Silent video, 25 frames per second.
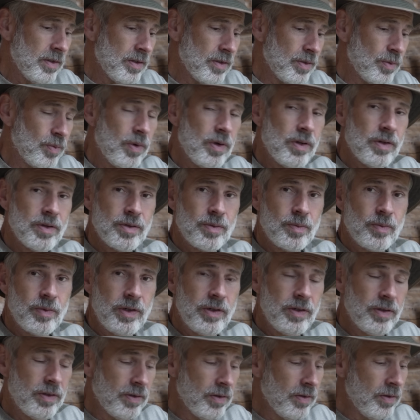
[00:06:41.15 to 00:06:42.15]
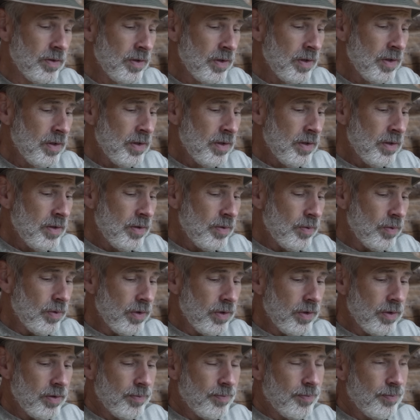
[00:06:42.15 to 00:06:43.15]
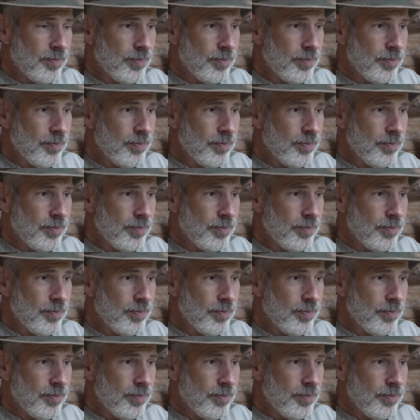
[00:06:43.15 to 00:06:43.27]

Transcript: as well as we do would